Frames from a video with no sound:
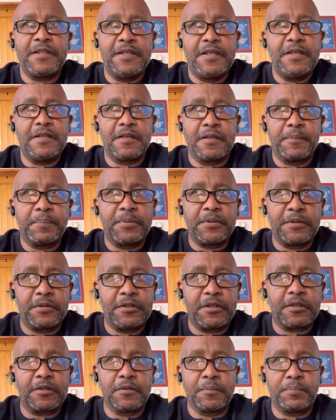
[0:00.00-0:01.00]
hitting a
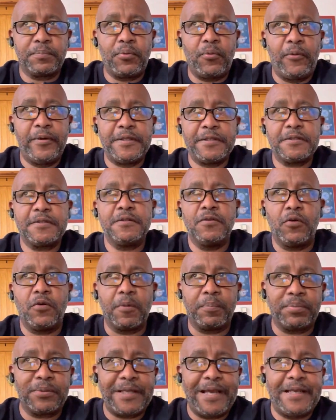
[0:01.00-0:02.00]
particular point or
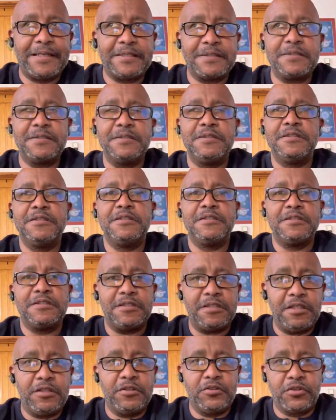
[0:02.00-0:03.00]
planet
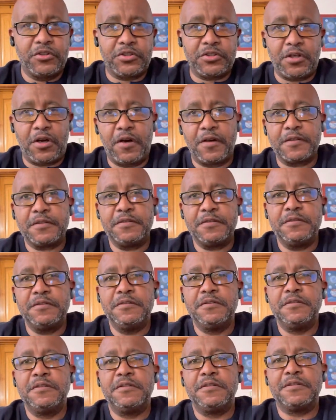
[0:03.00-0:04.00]
in your chart.
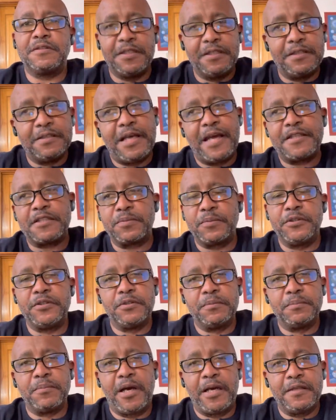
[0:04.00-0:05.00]
Then that's where
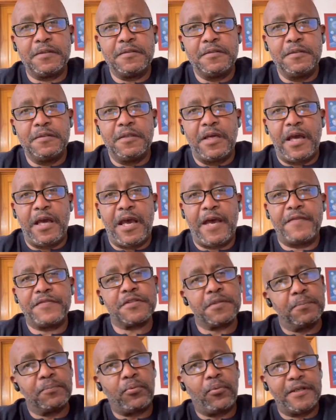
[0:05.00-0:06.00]
you might have
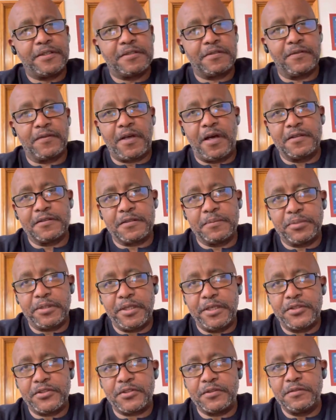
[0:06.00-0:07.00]
some points of
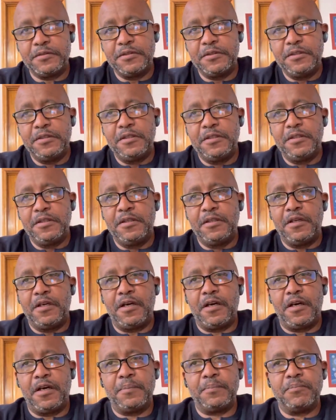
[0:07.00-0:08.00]
contemplation.
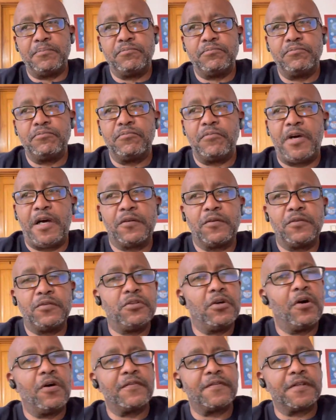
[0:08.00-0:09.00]
I don't
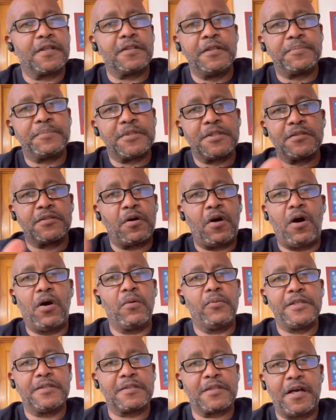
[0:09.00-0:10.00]
know if the eclipses
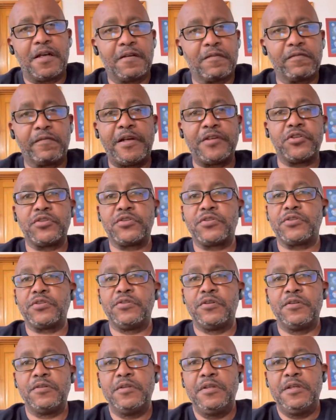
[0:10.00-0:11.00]
always kind of
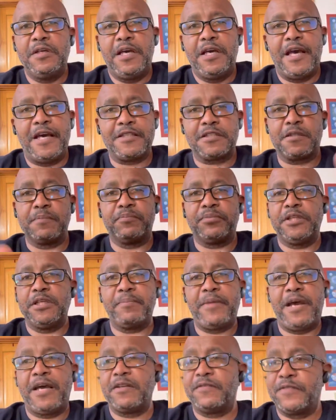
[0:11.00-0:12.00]
register as
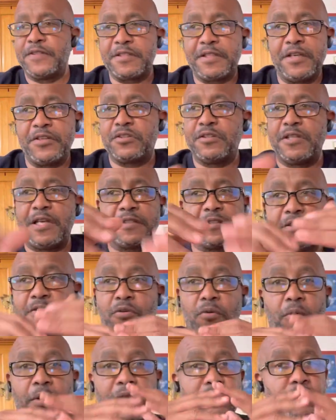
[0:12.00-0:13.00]
complete manifestation as it's
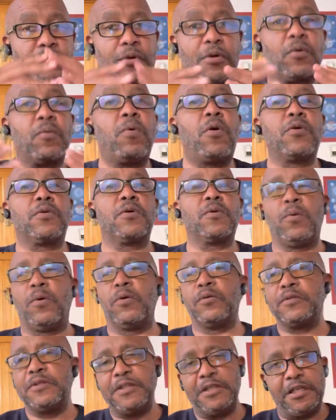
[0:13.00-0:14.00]
going through a
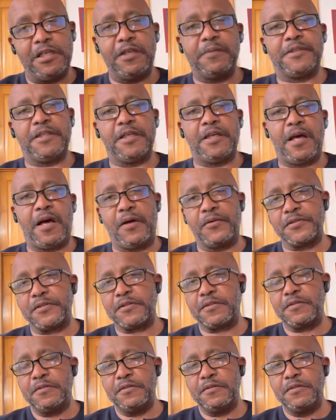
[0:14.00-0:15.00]
quote-unquote empty house.